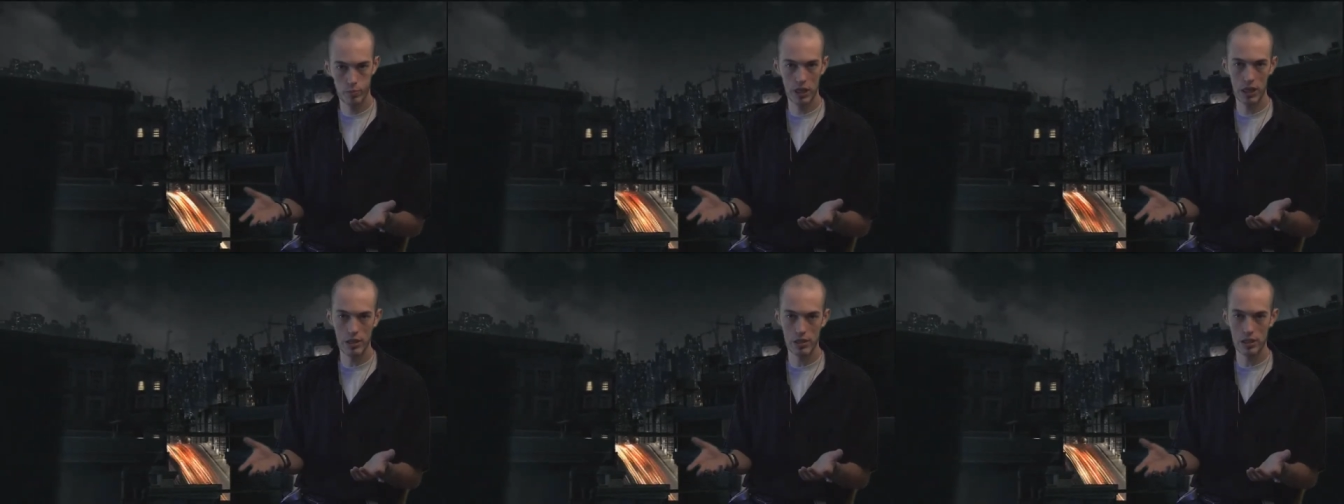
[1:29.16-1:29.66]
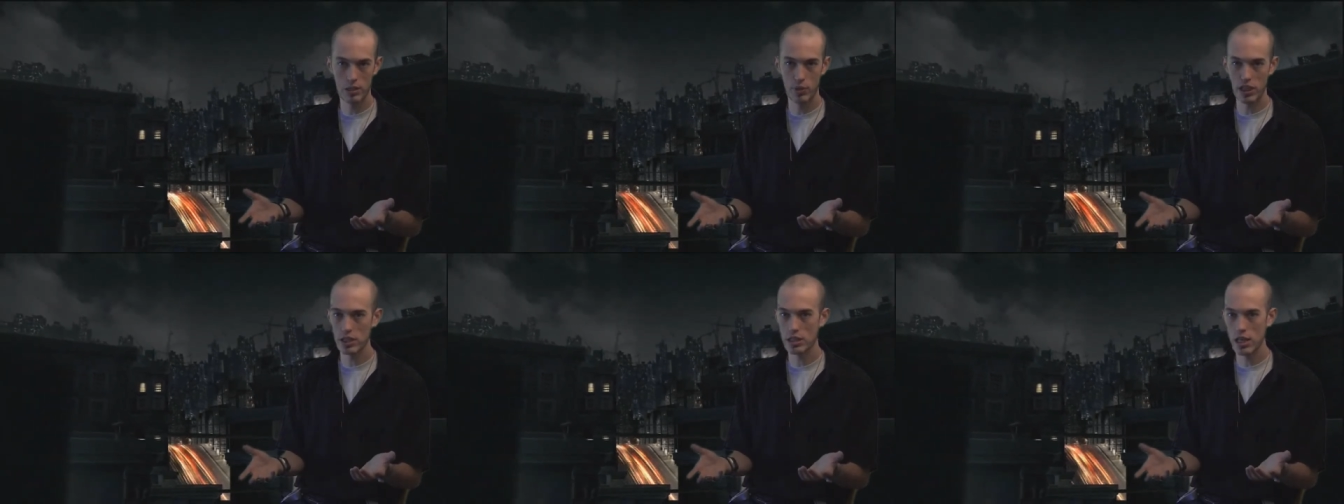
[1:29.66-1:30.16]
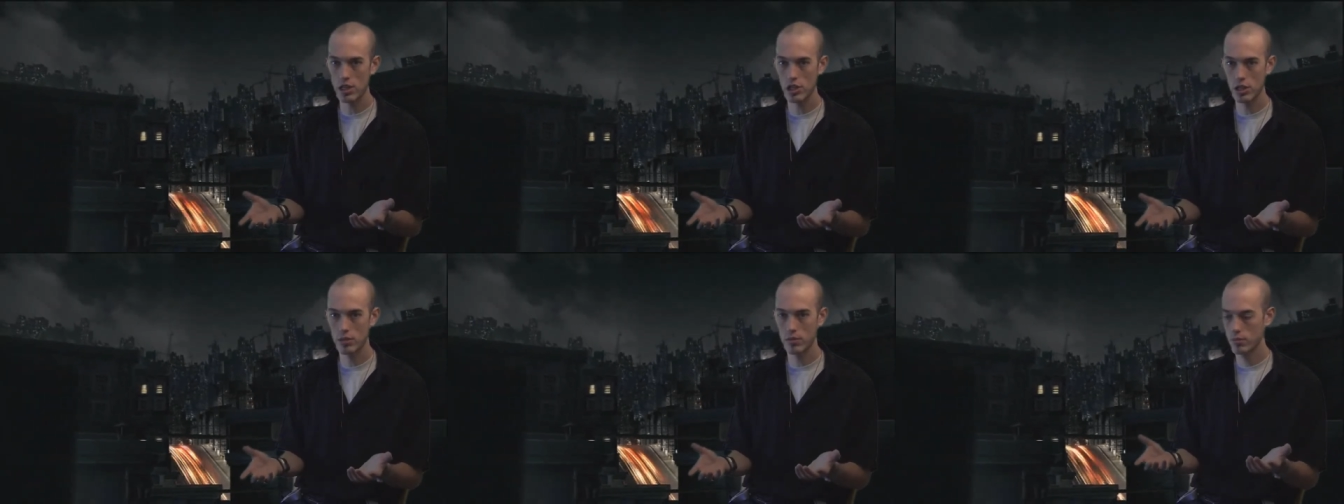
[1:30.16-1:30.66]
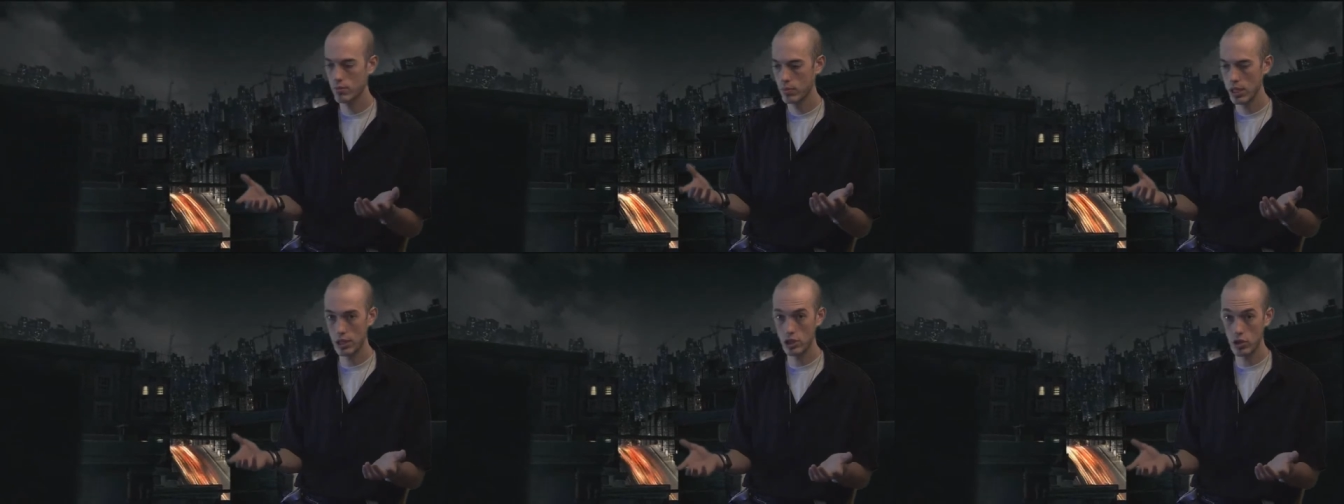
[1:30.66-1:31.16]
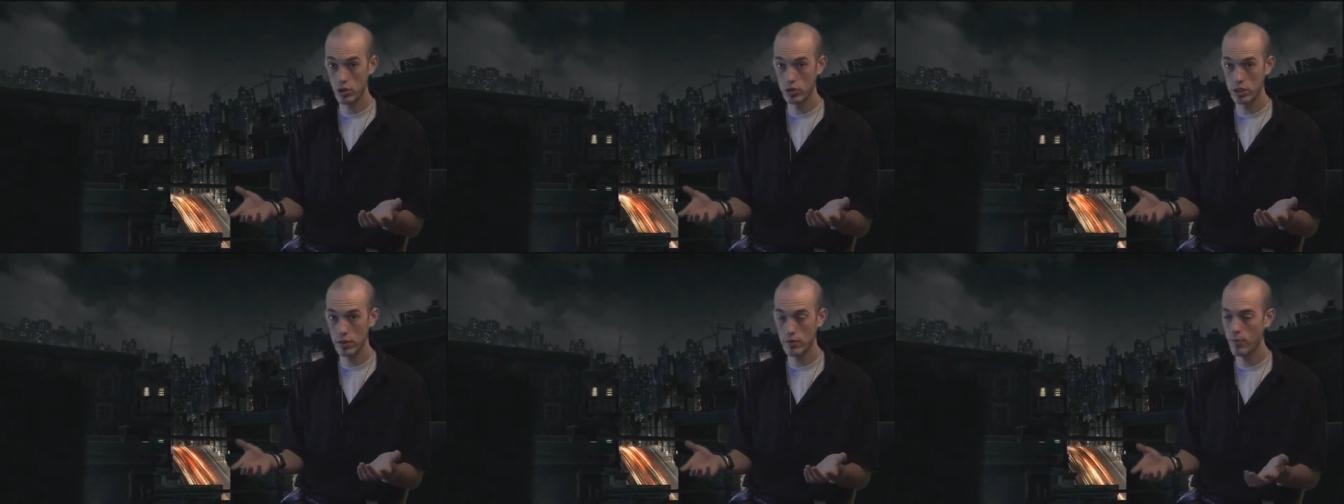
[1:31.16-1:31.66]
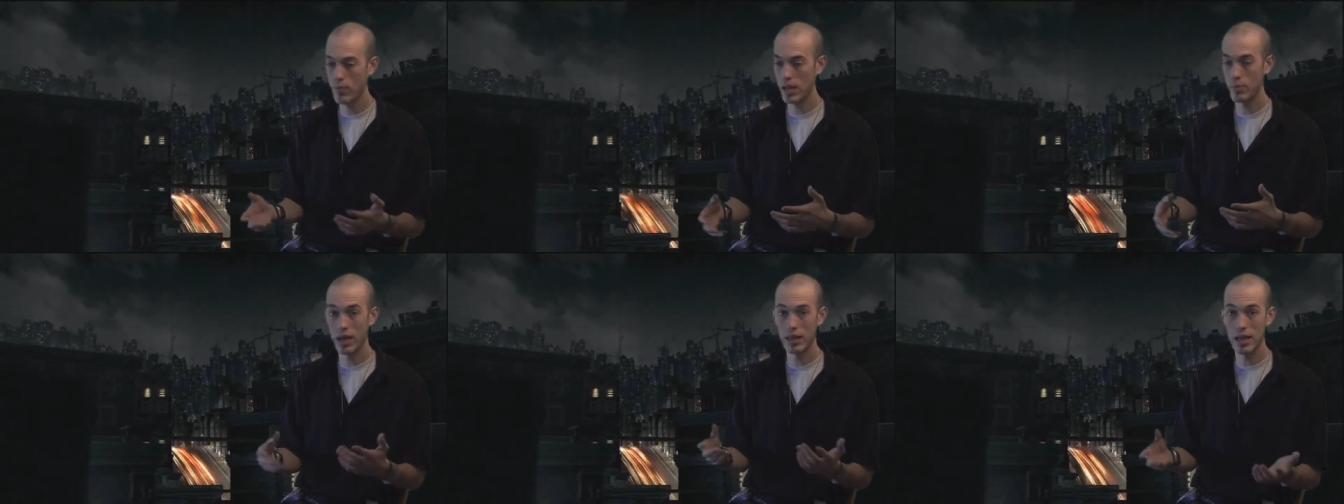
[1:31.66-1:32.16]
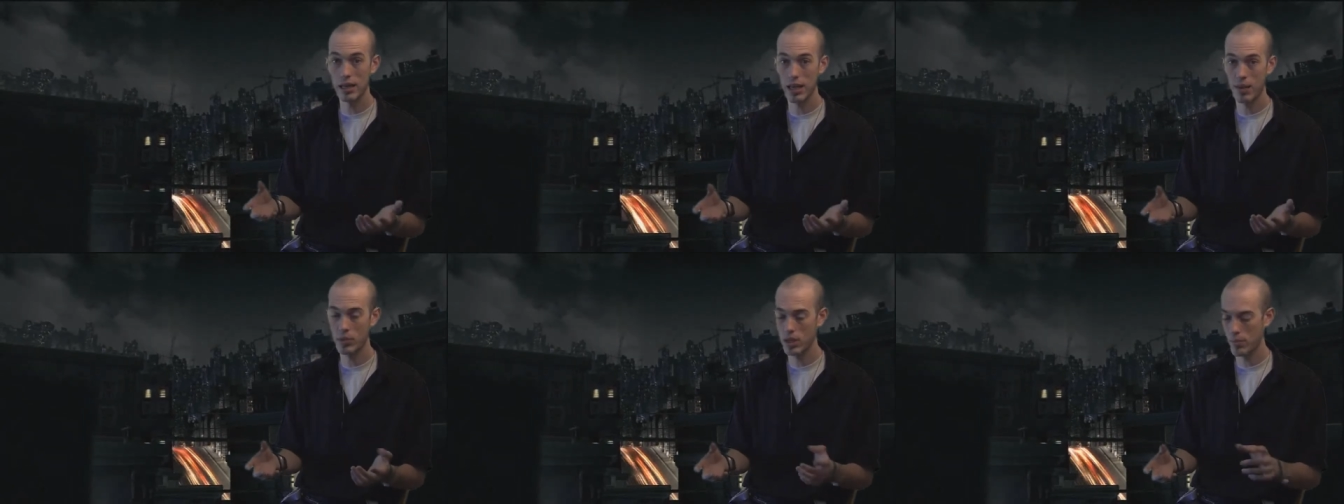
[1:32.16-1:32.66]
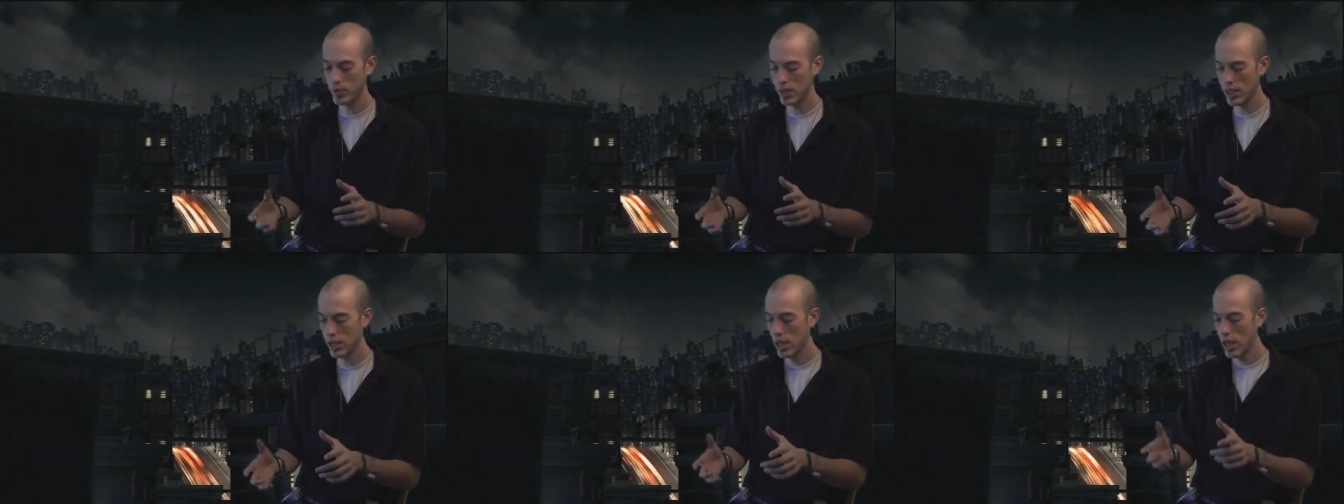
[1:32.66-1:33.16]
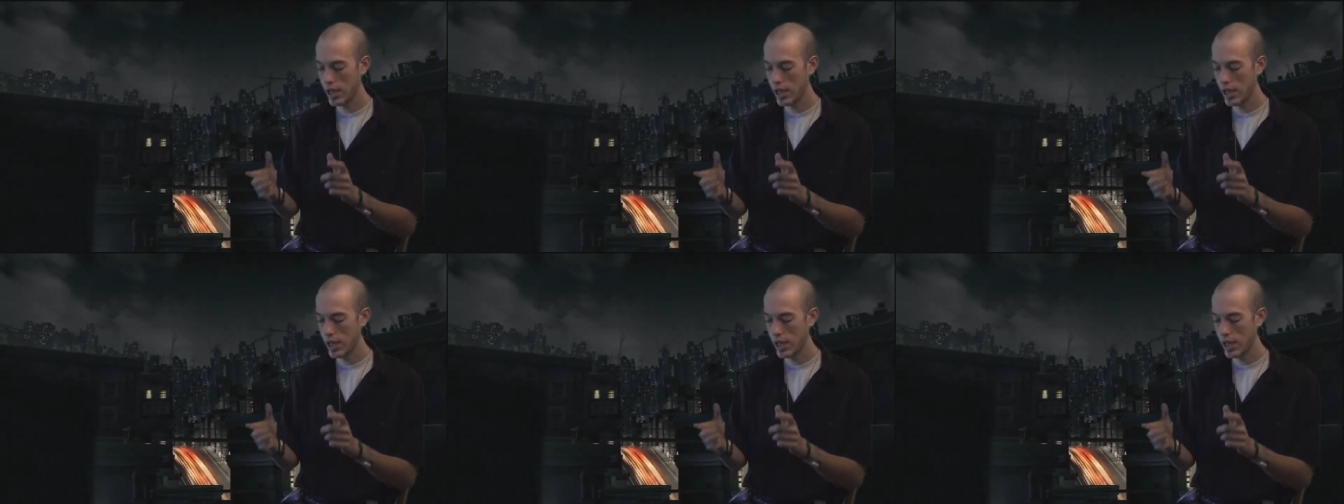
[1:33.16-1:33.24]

because it's PlayStation exclusive, made by that game company,